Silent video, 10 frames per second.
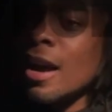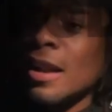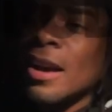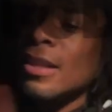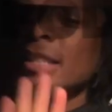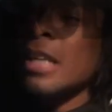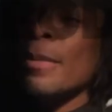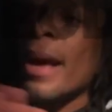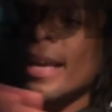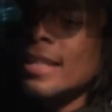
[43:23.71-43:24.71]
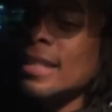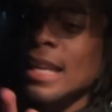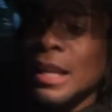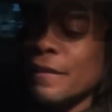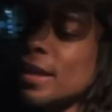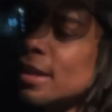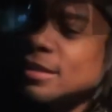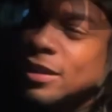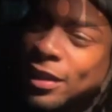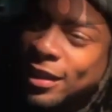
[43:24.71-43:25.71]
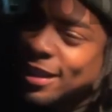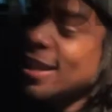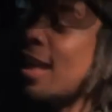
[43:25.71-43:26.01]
Hold on. Let's go by East Atlanta Village, girl.